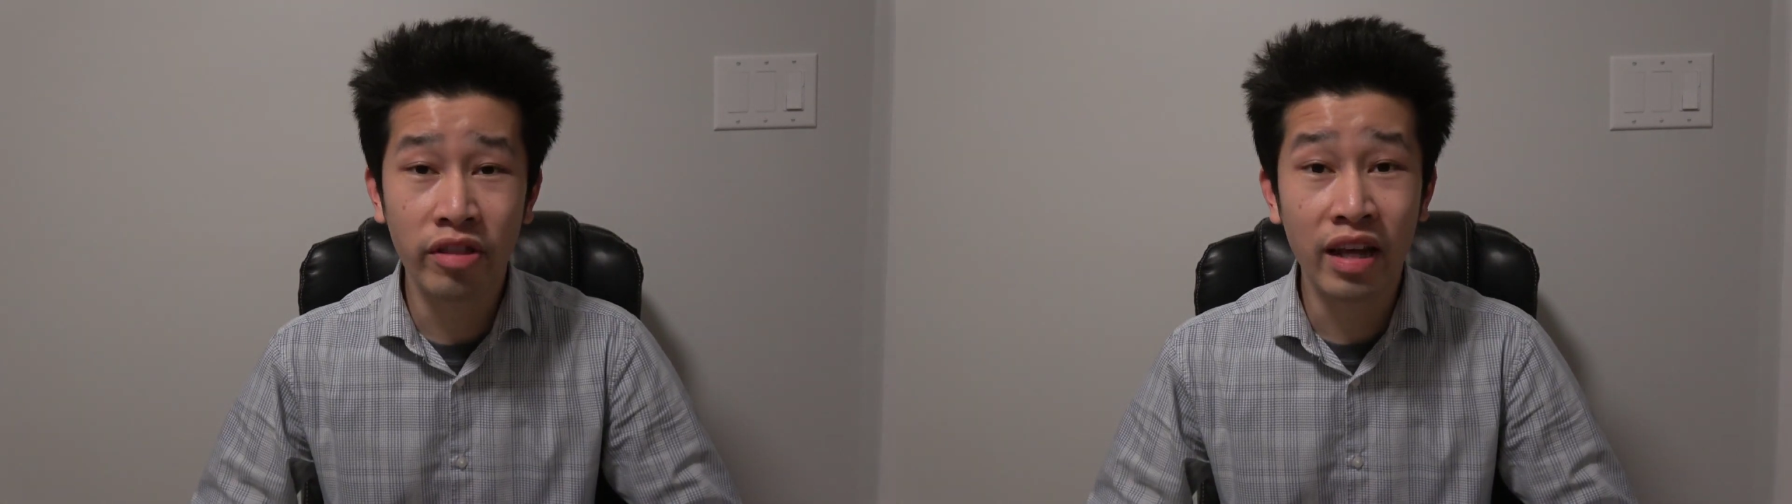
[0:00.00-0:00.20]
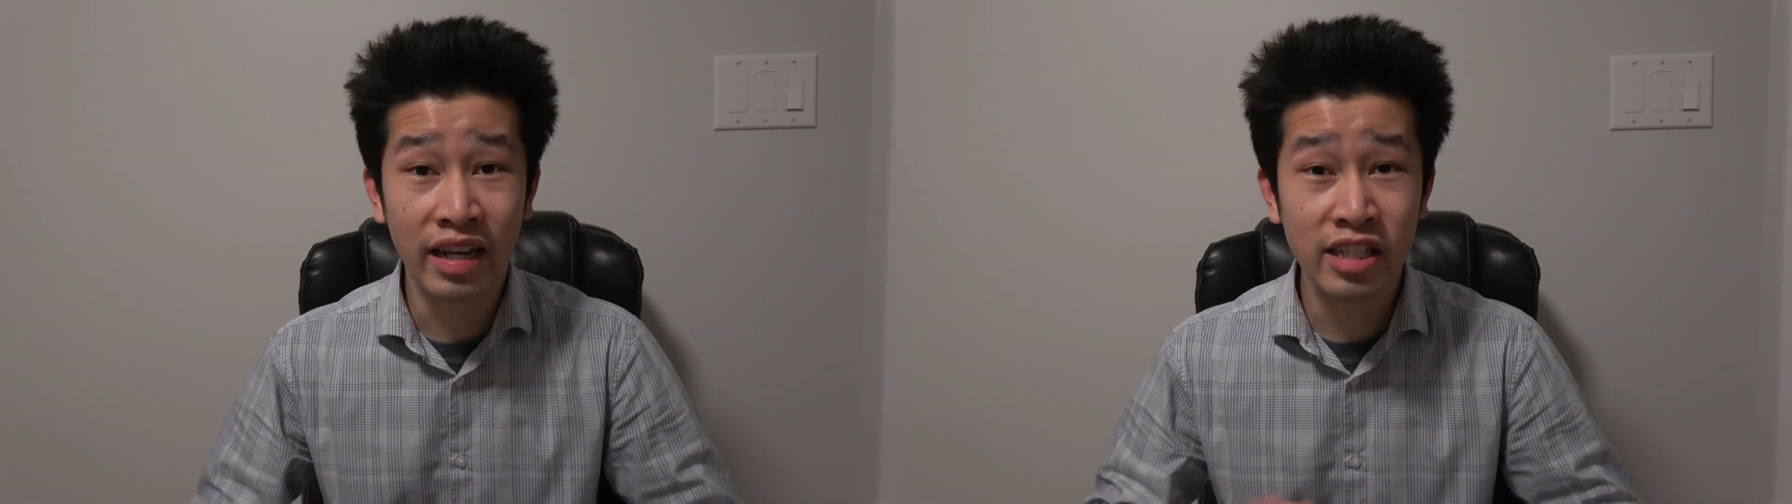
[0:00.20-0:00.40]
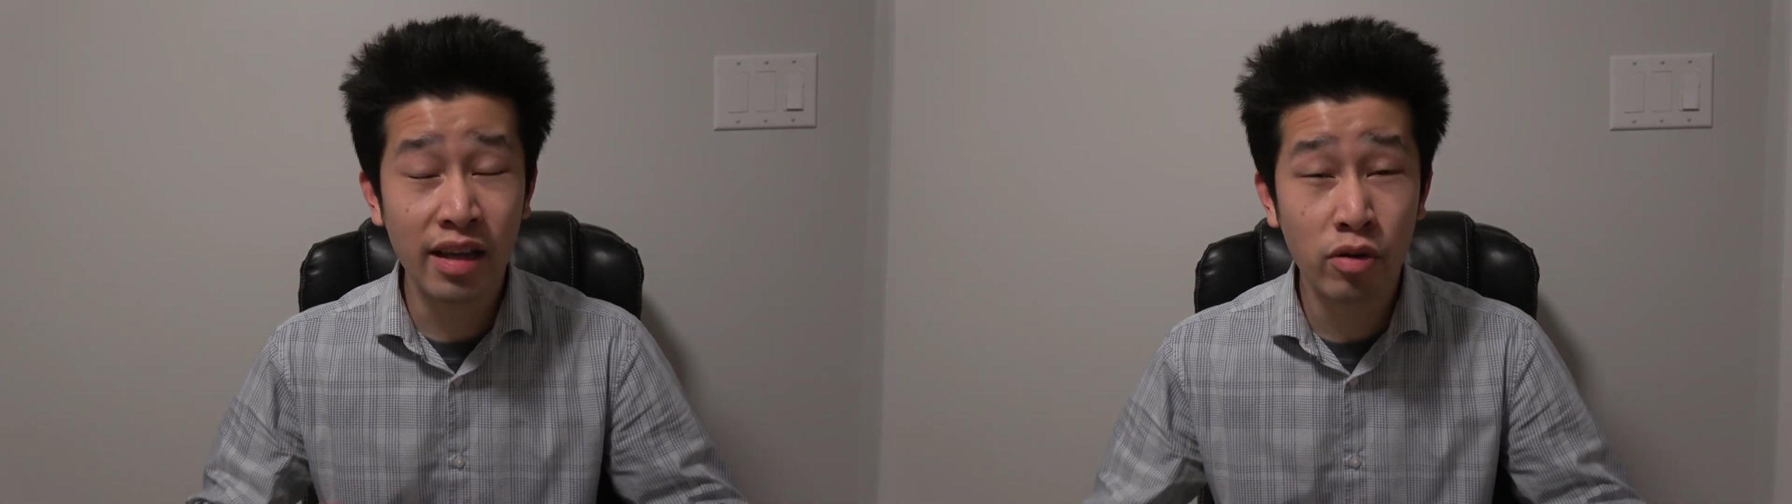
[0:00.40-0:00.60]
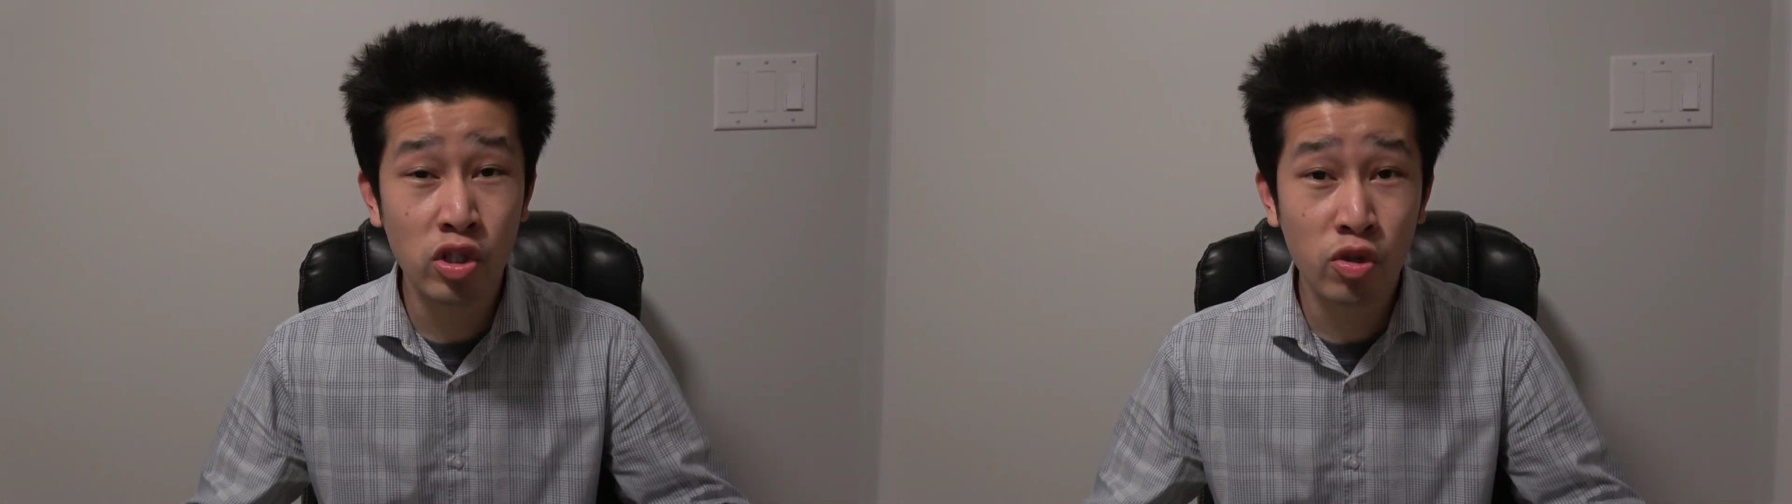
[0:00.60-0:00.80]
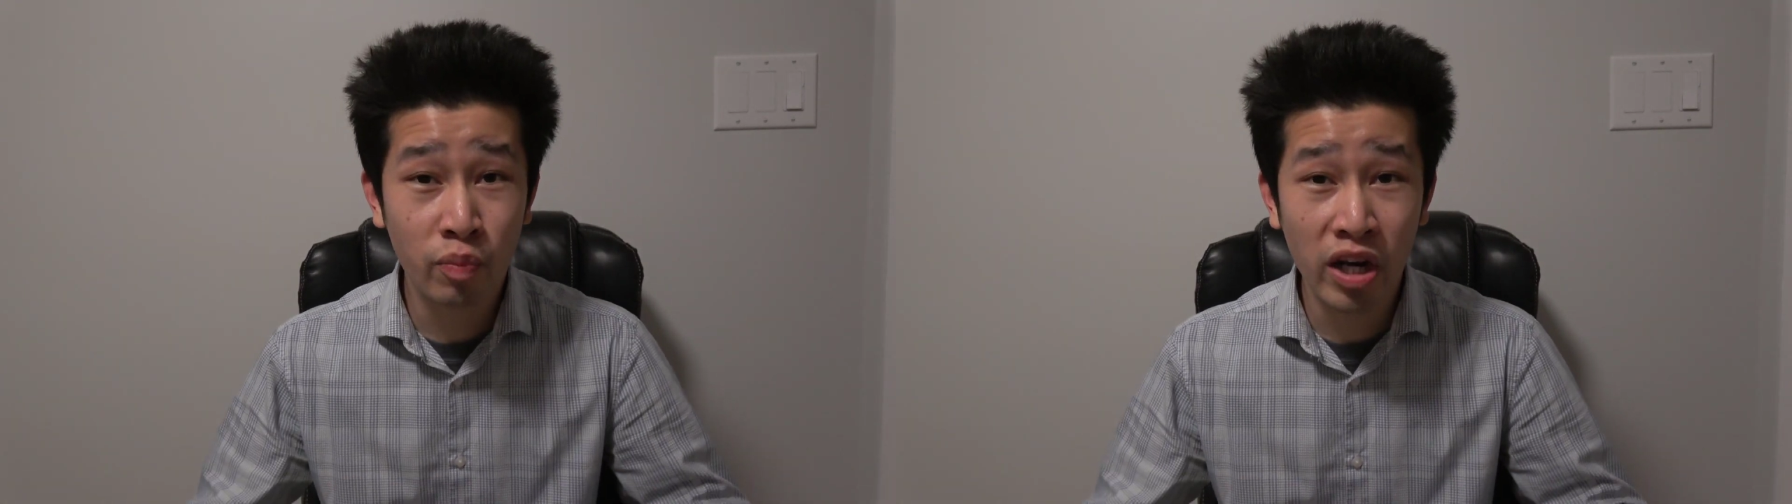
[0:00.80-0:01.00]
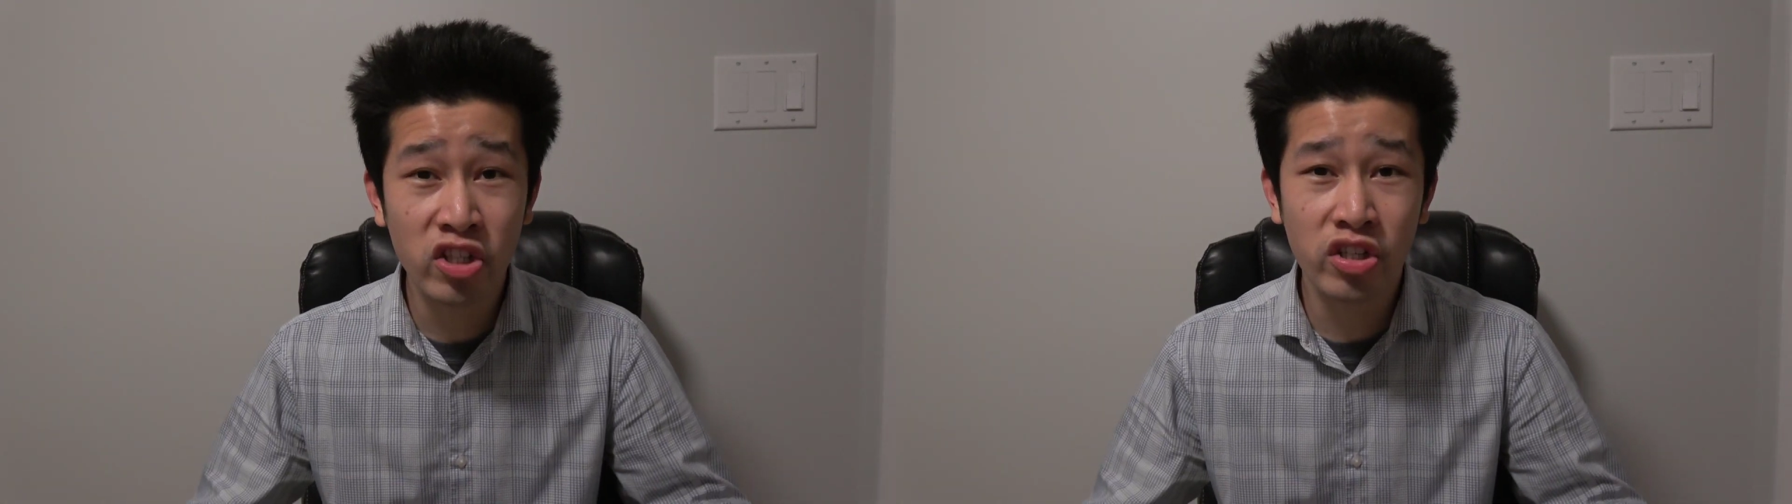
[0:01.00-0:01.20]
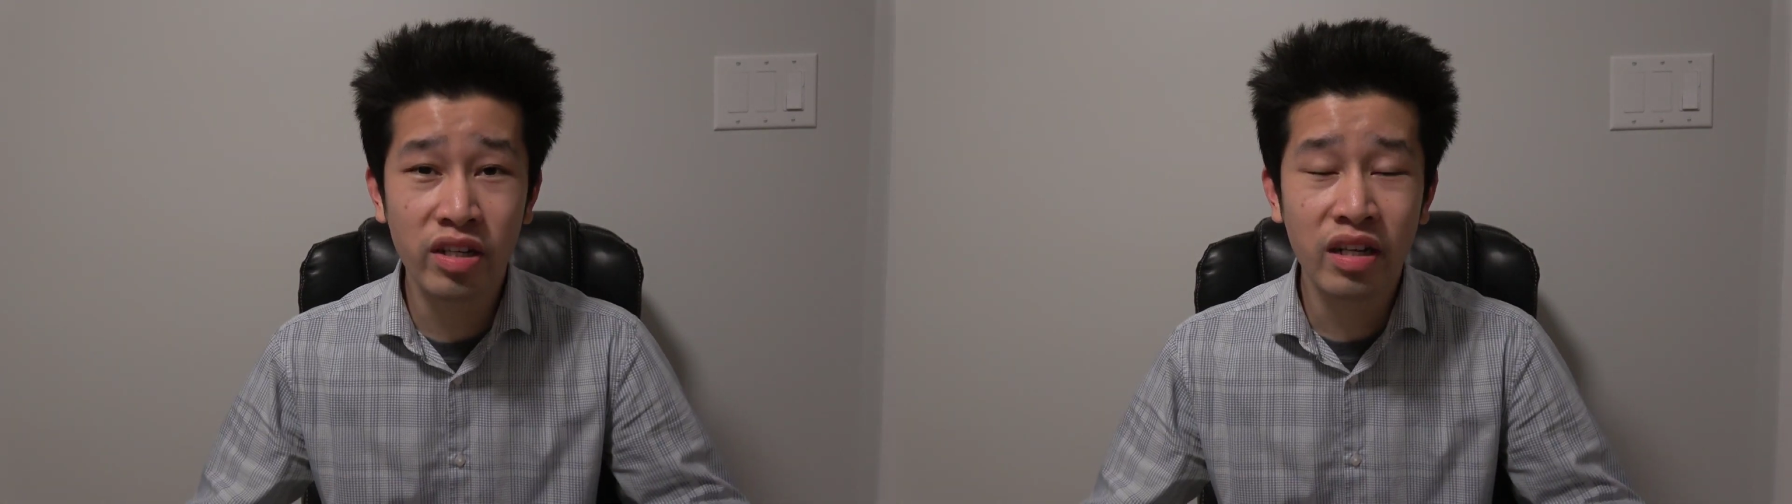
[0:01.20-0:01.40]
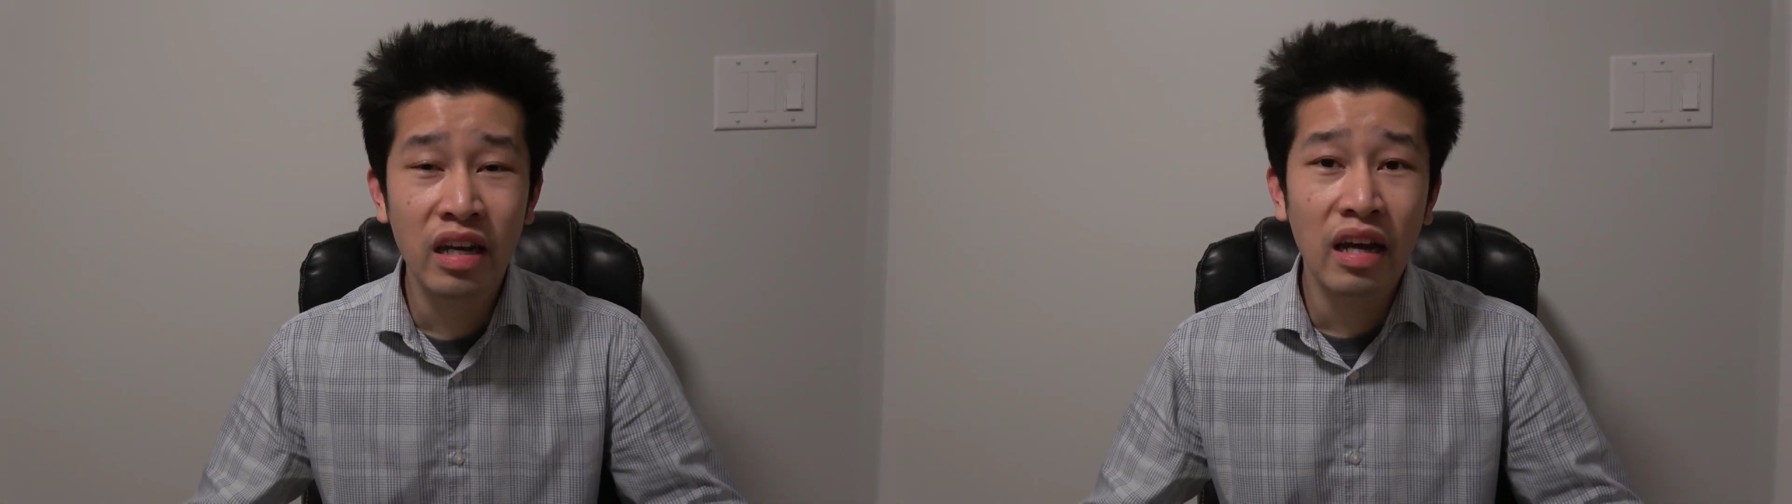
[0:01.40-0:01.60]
an Excel spreadsheet